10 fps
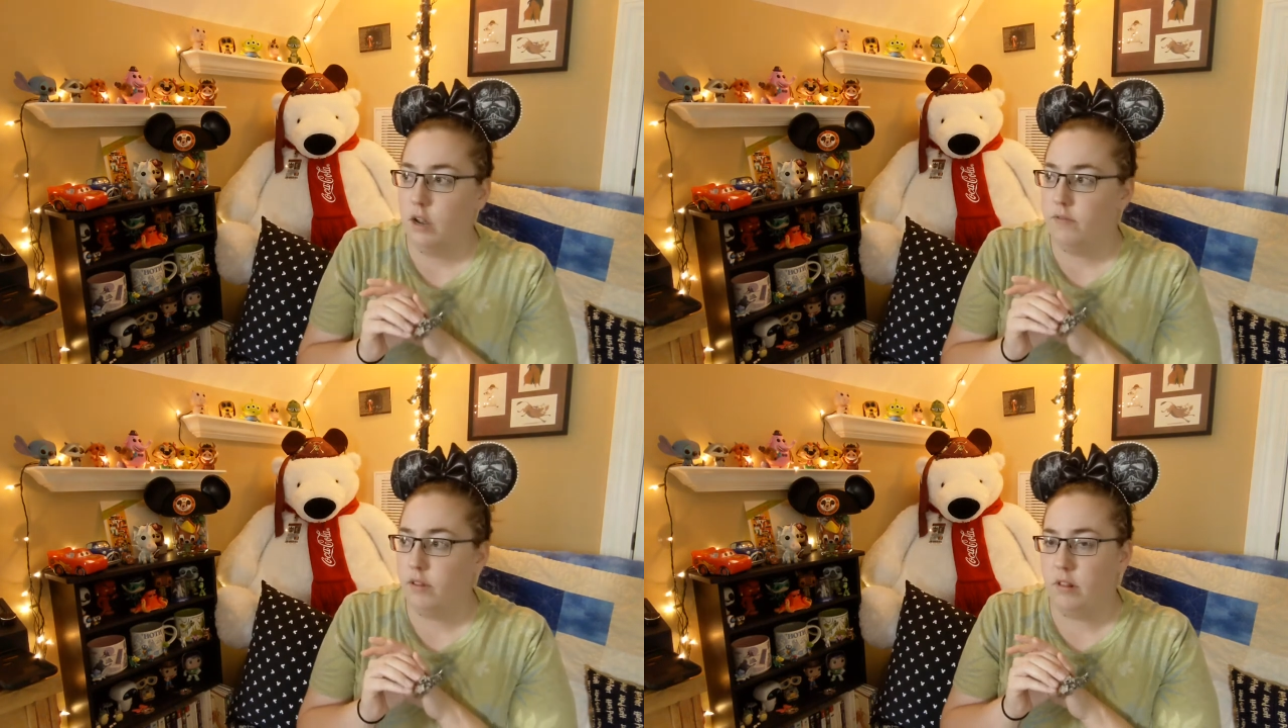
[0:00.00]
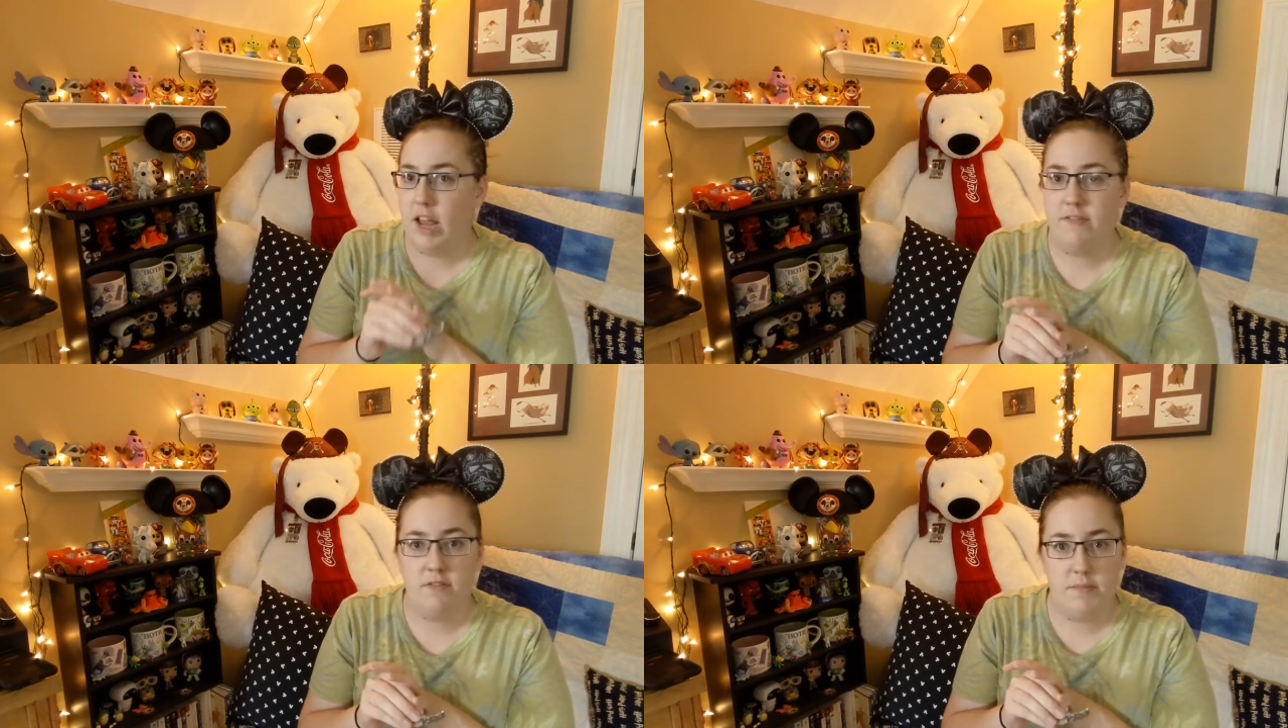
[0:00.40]
For the
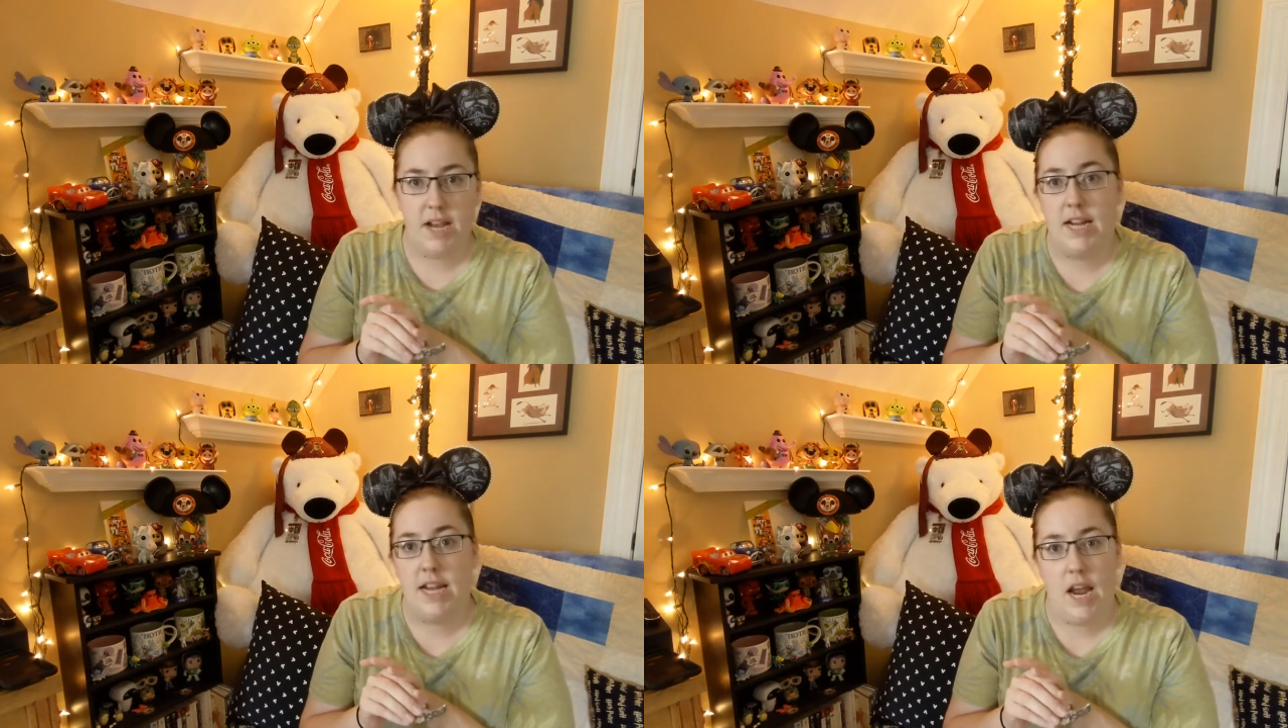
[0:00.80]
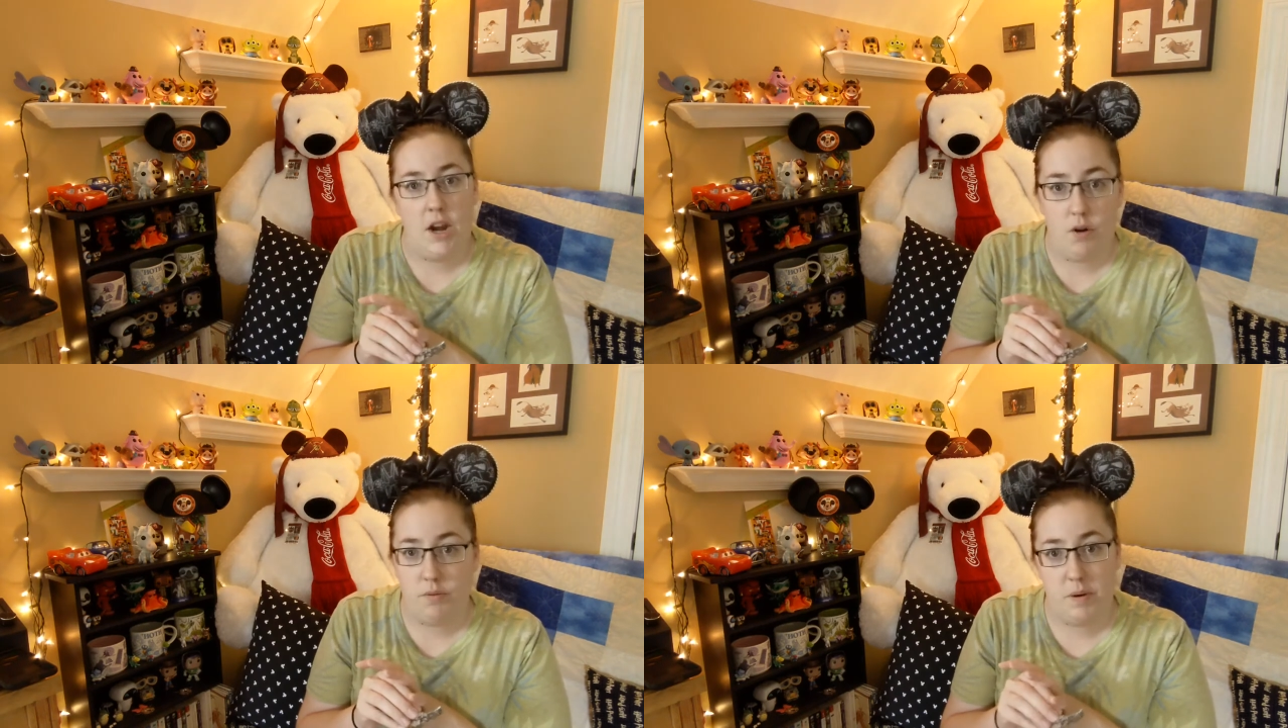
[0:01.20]
life of me, I
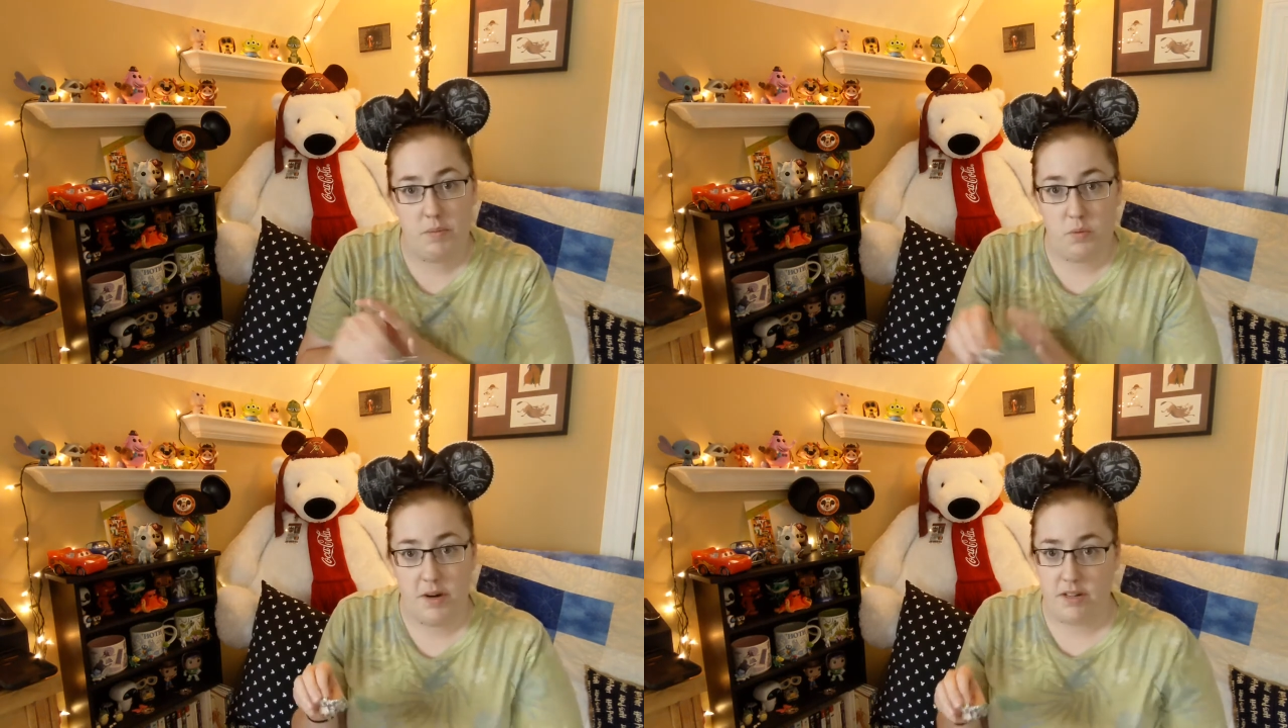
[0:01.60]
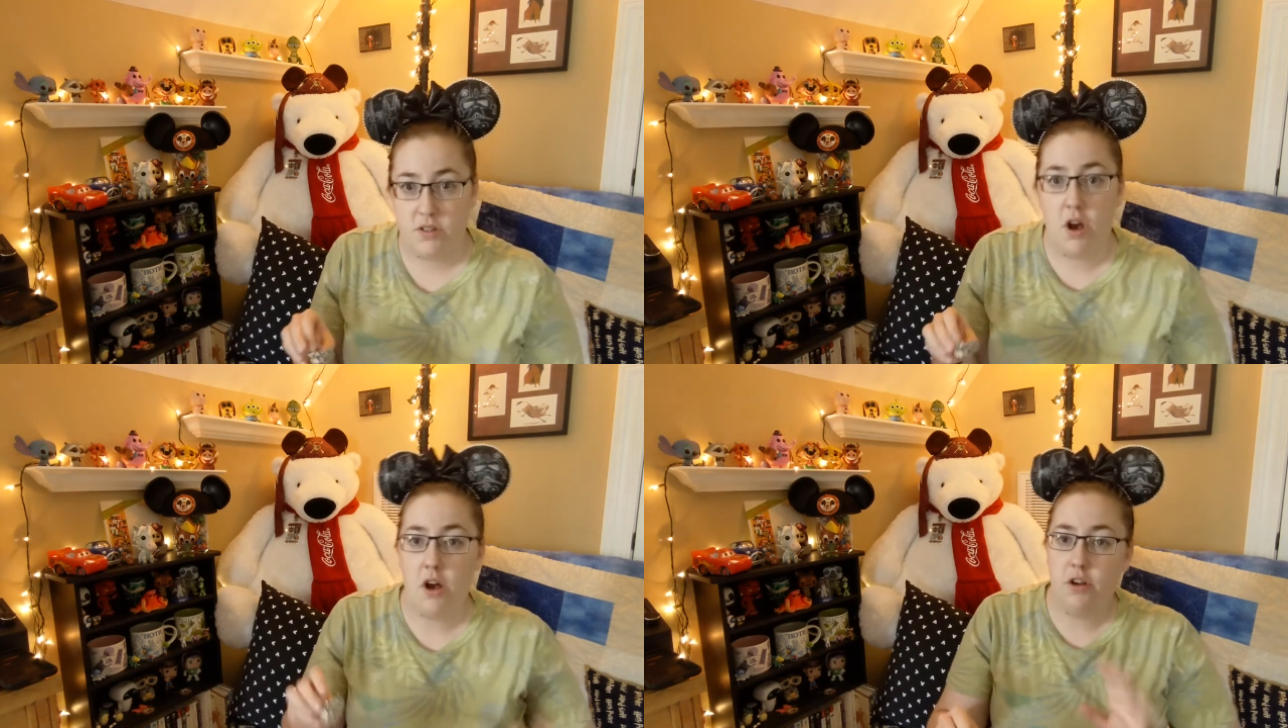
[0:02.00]
cannot remember what it's
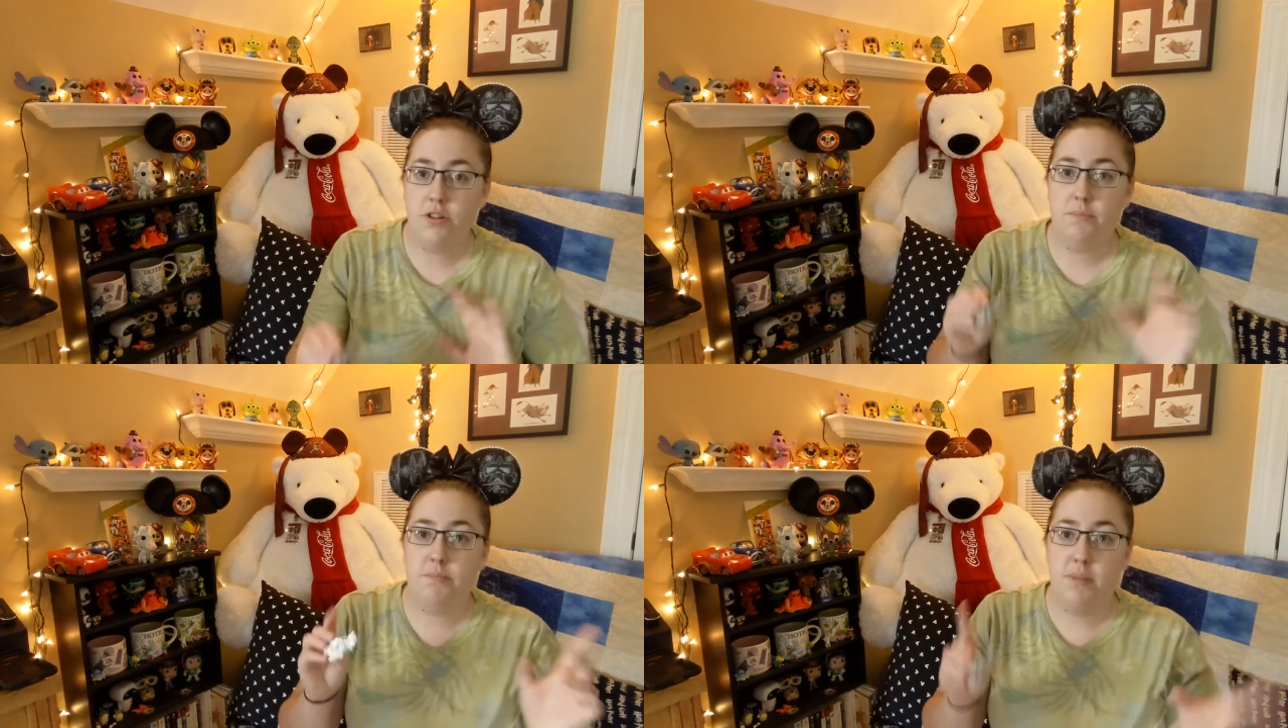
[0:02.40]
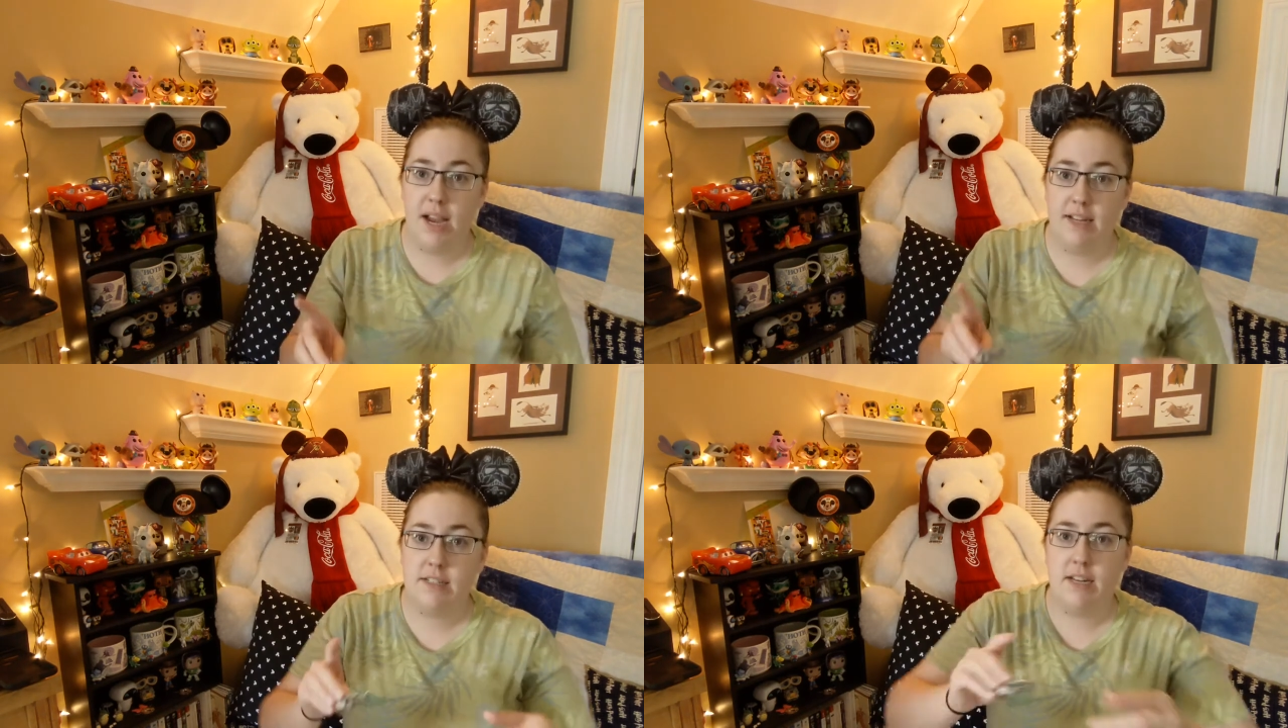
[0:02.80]
called,
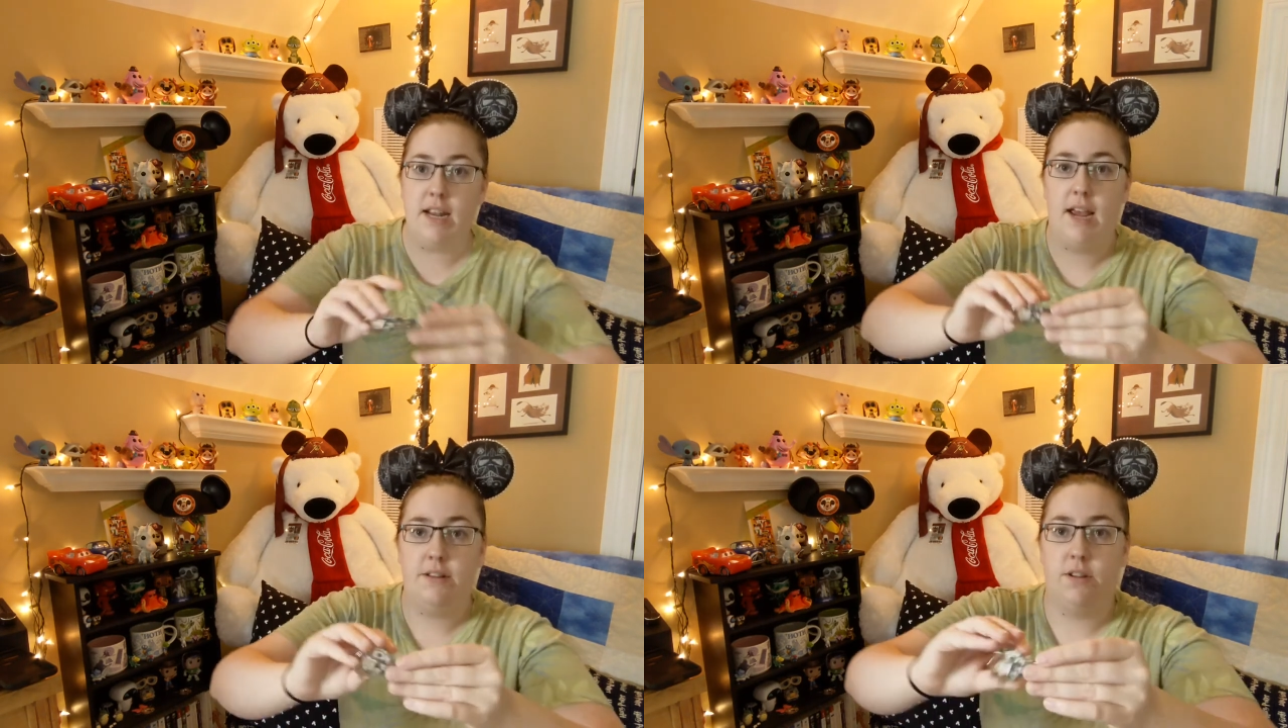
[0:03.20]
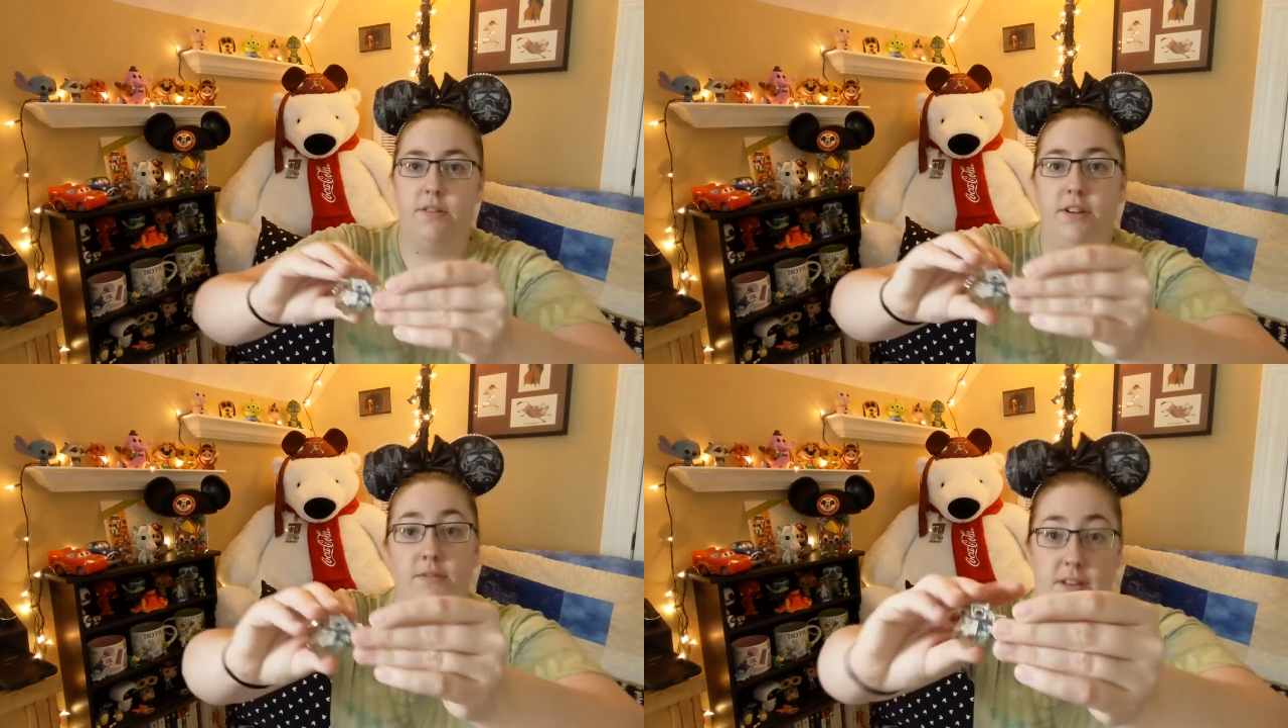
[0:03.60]
but it has all
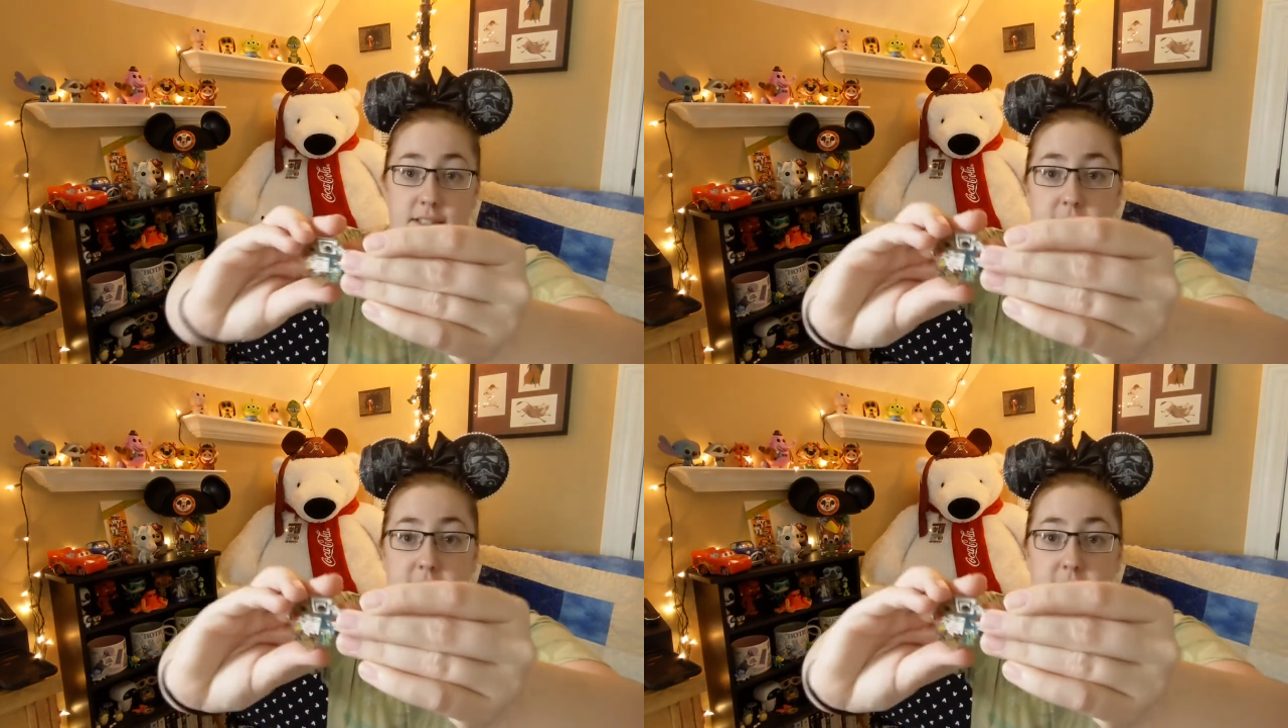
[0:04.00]
the different